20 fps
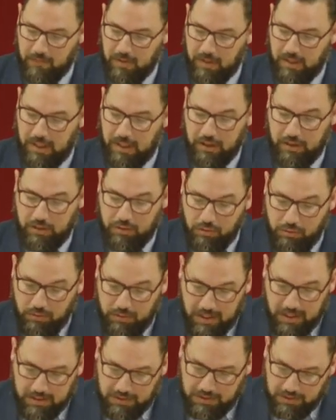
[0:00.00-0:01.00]
He knew
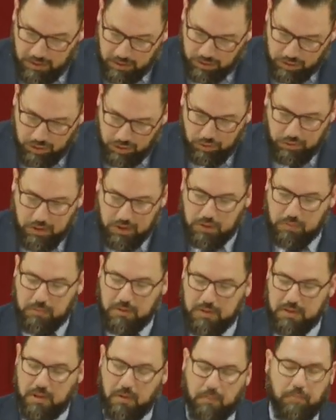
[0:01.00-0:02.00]
that Judas
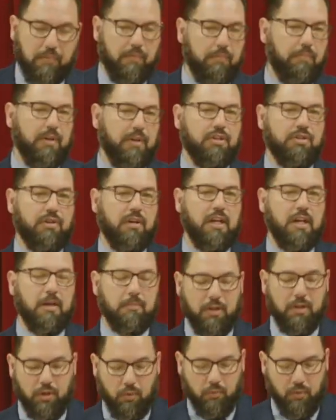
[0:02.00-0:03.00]
was going to betray him
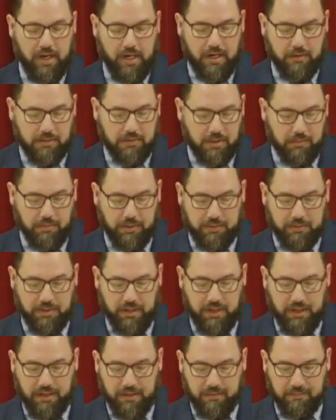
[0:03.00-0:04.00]
and the way he was going to
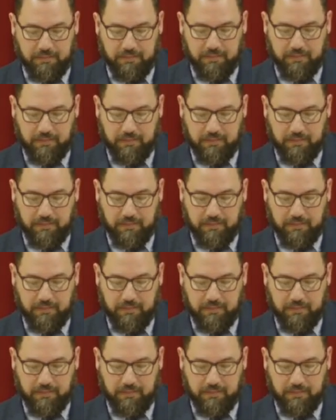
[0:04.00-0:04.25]
betray him.